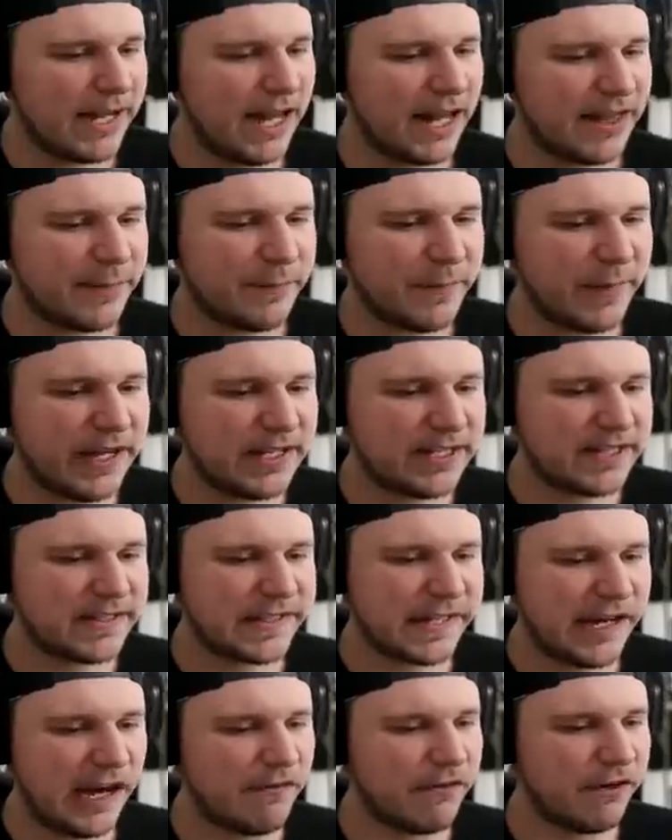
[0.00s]
got the bases
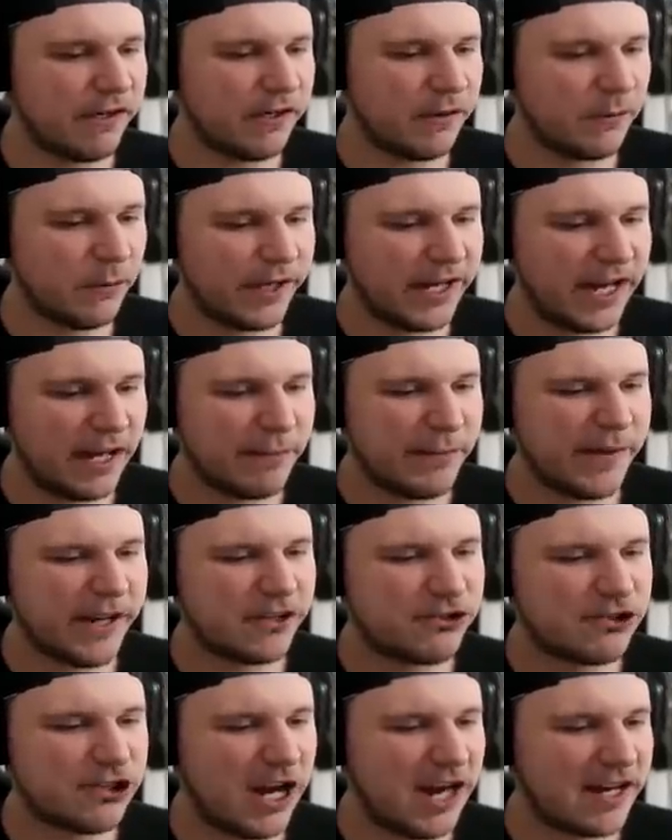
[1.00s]
covered. We got Big
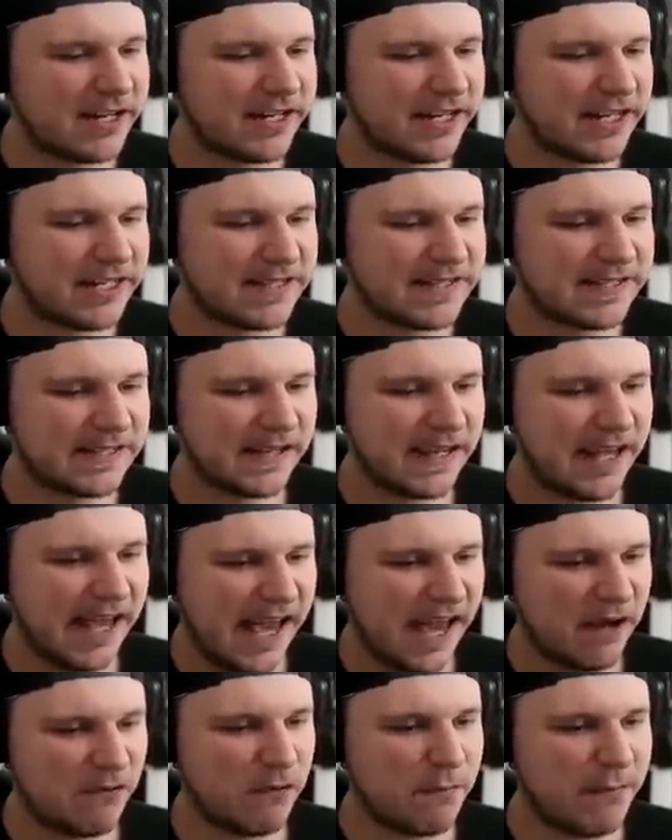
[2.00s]
Chungus,
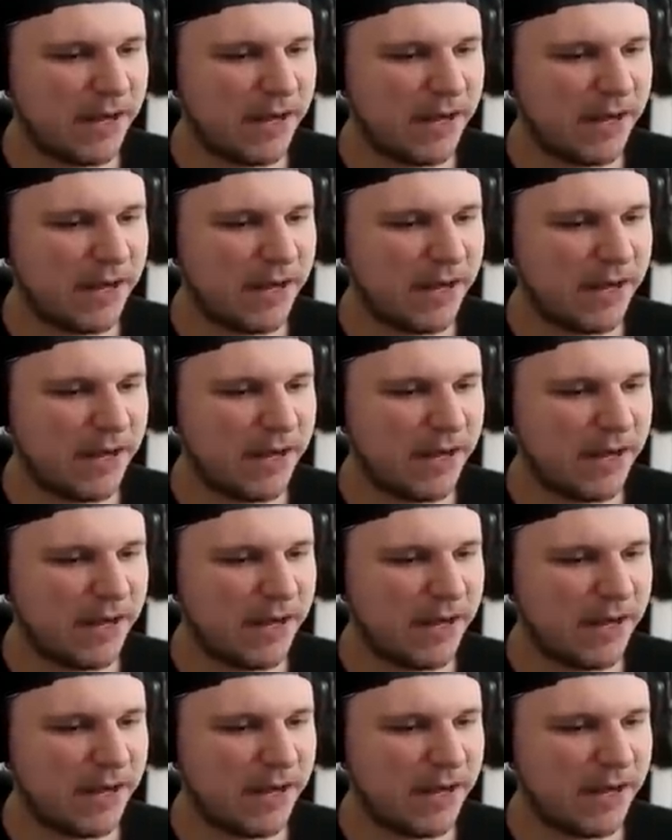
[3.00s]
and we